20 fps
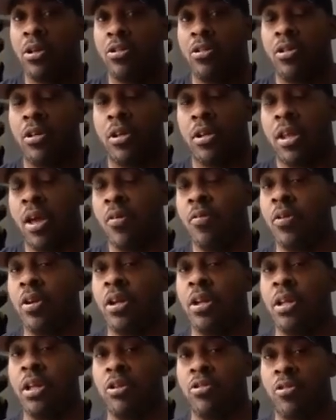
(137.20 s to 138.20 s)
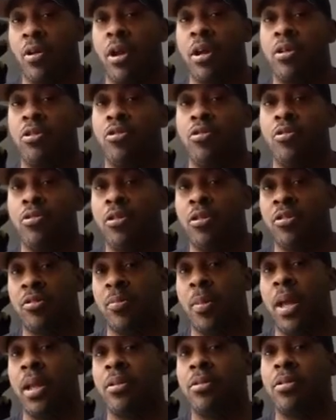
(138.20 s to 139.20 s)
So they're definitely trying to
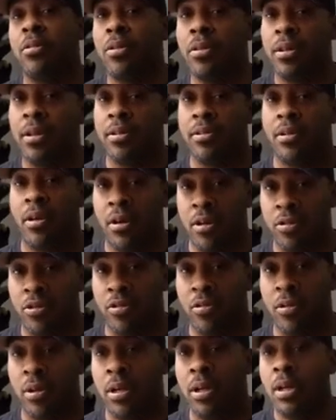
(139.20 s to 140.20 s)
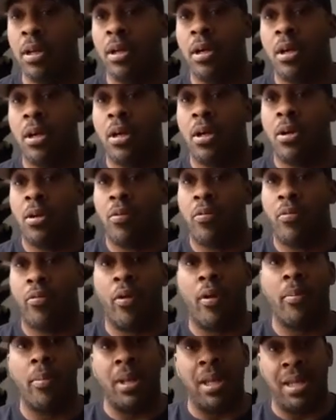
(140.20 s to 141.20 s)
dismantle this country
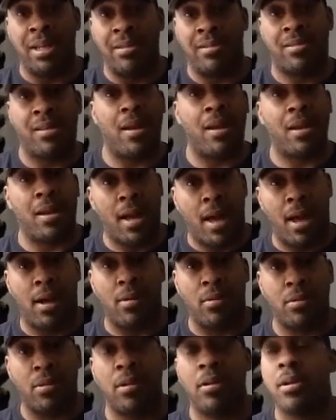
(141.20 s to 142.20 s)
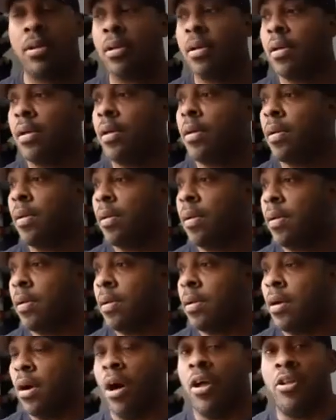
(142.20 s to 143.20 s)
from inside out.
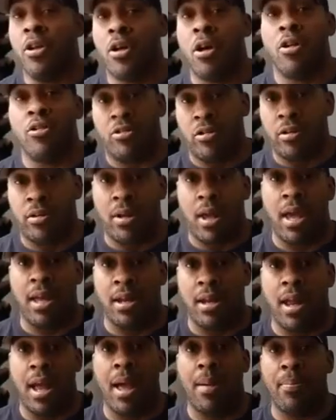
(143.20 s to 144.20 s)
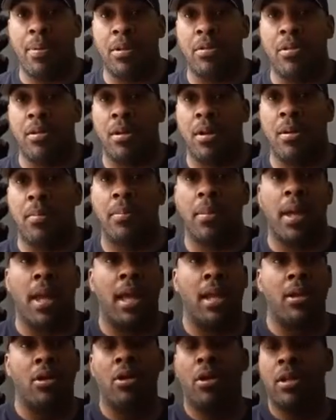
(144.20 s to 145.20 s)
Other countries had it happen to them,
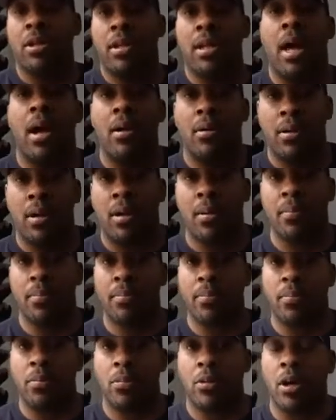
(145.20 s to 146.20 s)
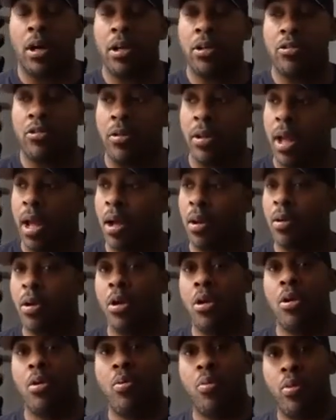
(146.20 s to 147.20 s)
and look at the outcome, right? So now
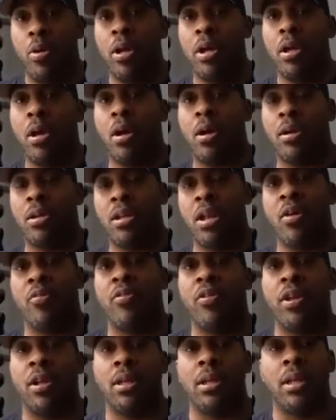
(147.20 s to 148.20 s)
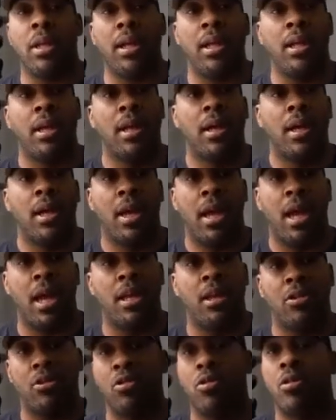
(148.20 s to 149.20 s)
we are definitely
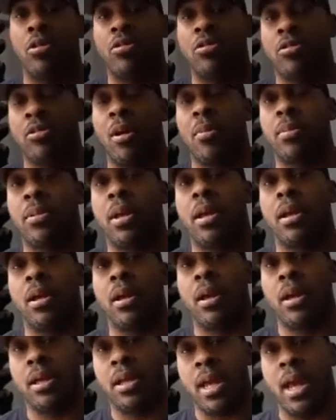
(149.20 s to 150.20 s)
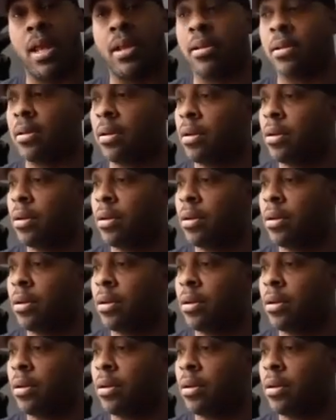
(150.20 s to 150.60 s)
headed towards something. Again,